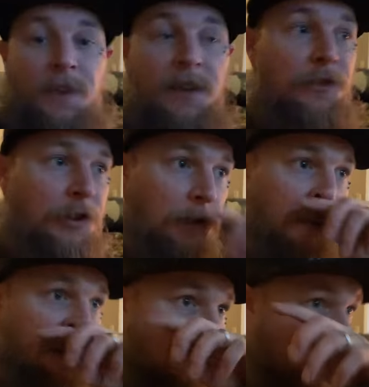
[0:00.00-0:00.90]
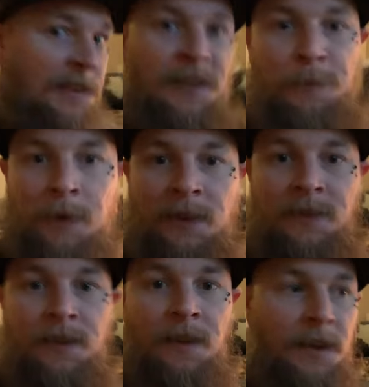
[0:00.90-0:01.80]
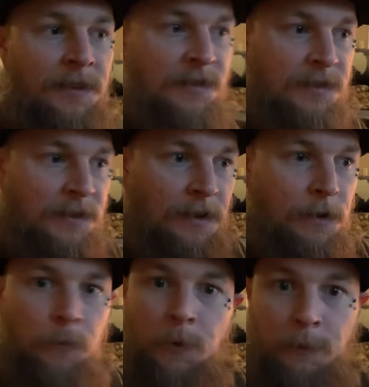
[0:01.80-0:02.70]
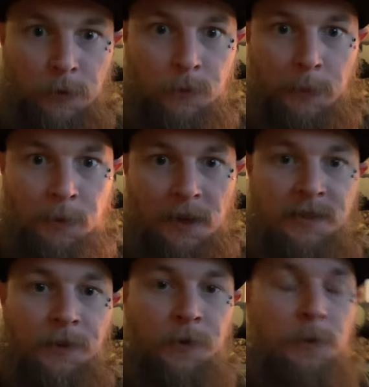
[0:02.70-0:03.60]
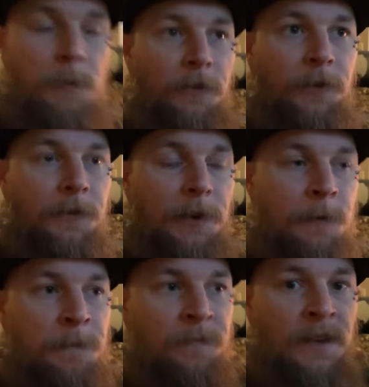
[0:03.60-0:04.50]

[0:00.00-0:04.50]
then took the plexiglass, removed the plastic film off of it.